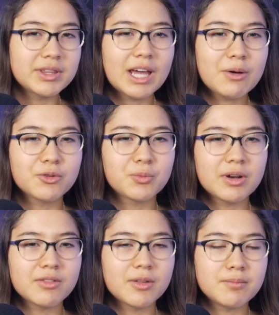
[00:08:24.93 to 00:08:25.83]
but that was
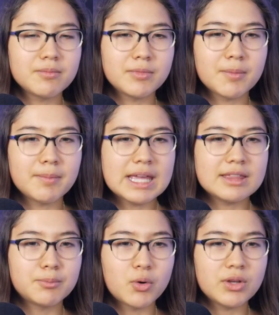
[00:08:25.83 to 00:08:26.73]
one of the
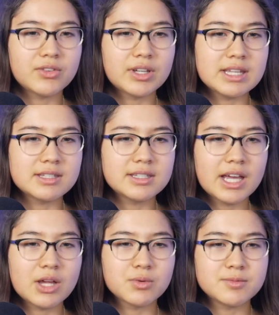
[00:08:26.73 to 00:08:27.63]
main points that he
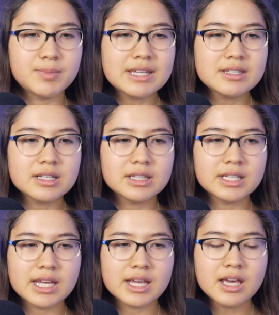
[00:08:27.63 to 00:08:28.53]
said, was
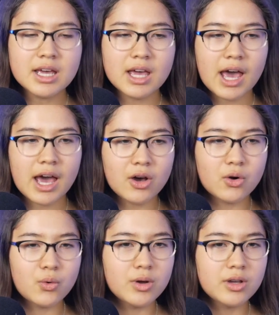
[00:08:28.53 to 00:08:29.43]
basically
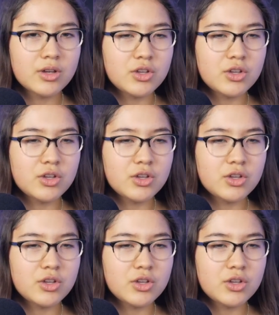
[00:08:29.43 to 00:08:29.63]
how